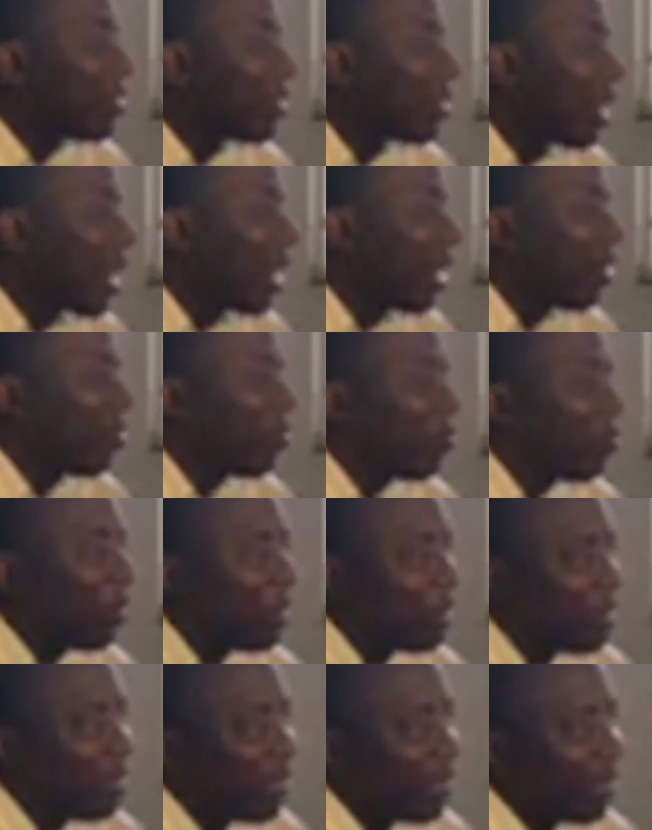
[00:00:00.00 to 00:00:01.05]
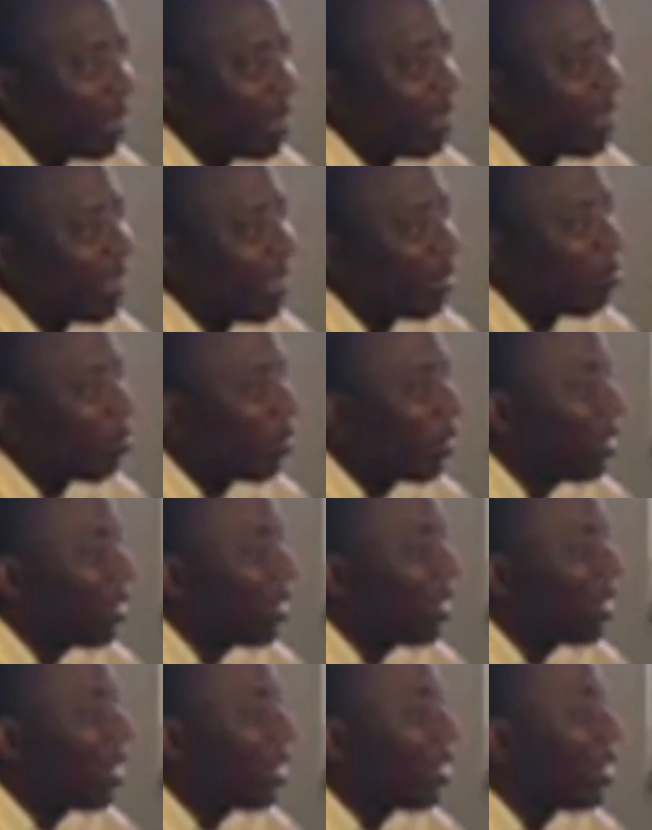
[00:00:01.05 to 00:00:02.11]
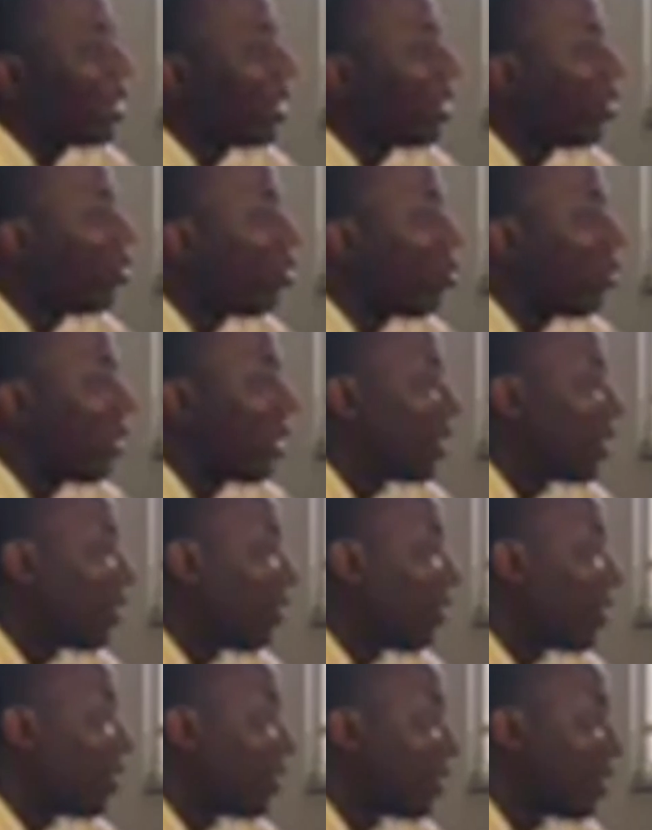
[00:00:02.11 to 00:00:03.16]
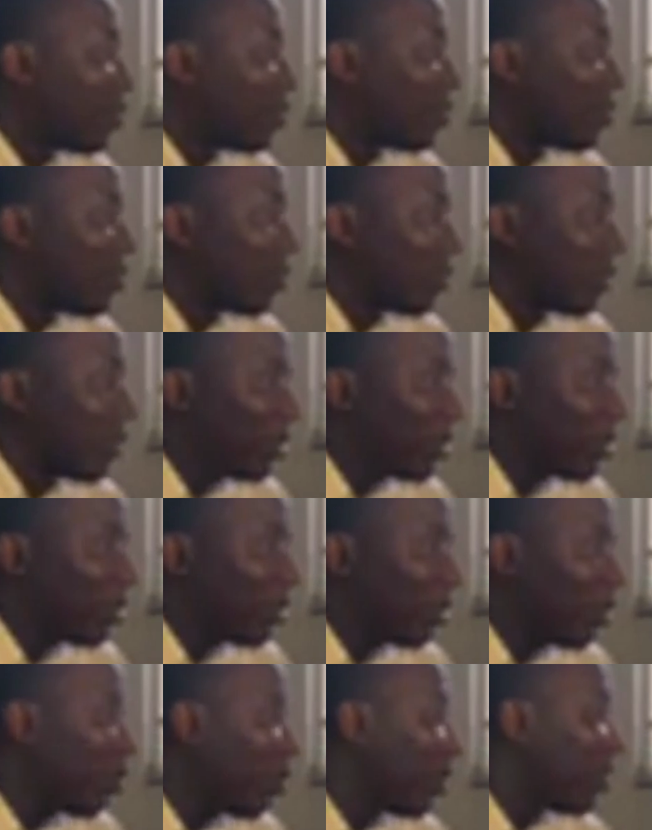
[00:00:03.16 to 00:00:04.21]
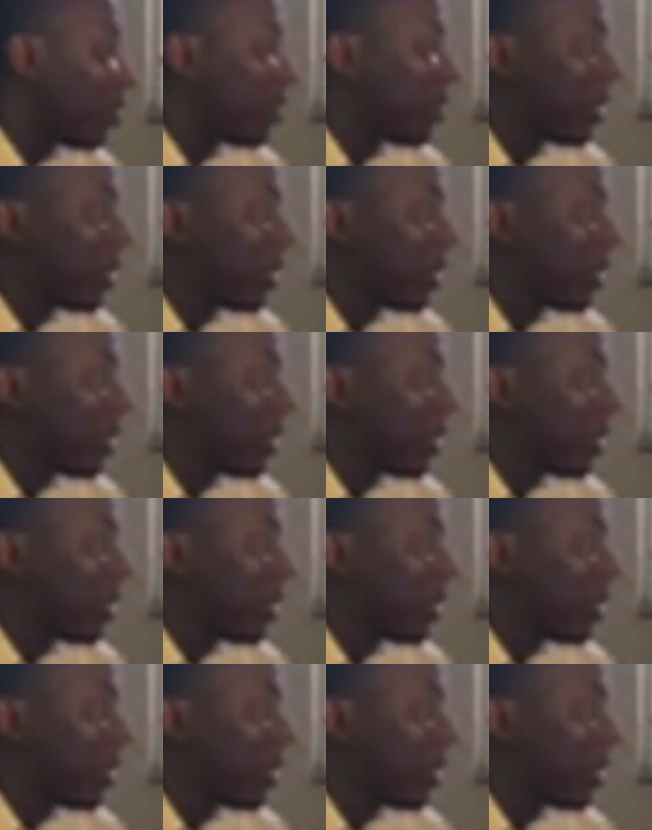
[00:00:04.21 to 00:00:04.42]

a style of politicking and campaigning that I've ever seen before, you know, what